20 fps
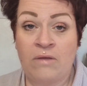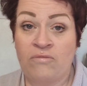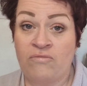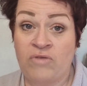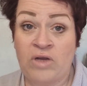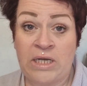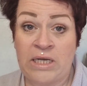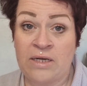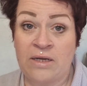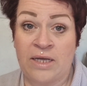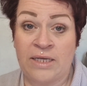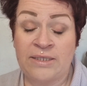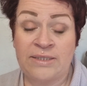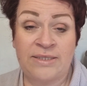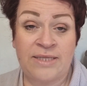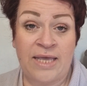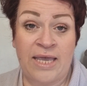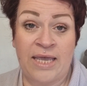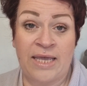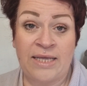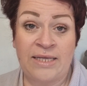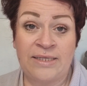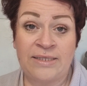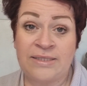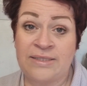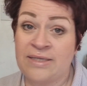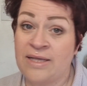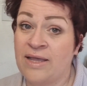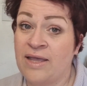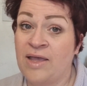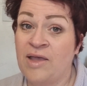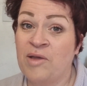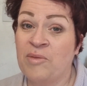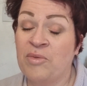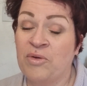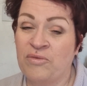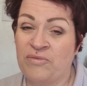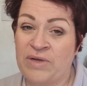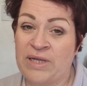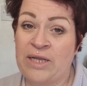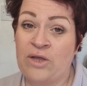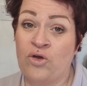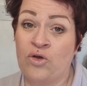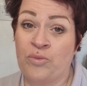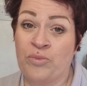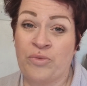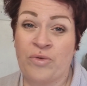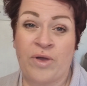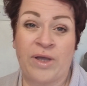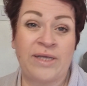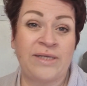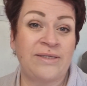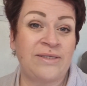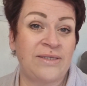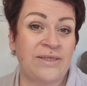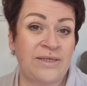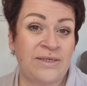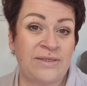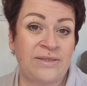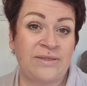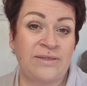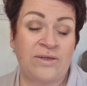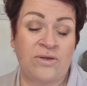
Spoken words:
Really nice things. But really good prices,